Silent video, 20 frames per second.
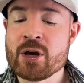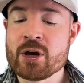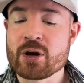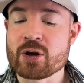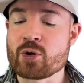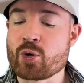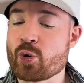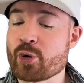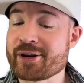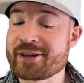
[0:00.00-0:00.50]

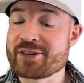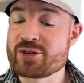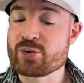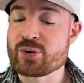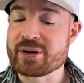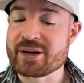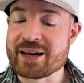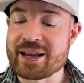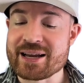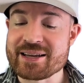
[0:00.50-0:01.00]
according to
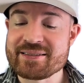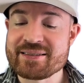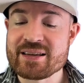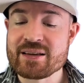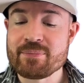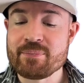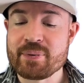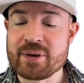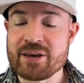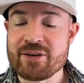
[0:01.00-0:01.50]
a
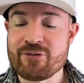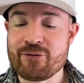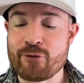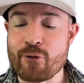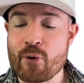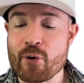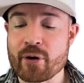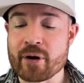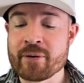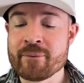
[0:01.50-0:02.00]

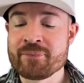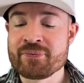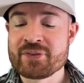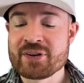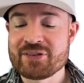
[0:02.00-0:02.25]
19B4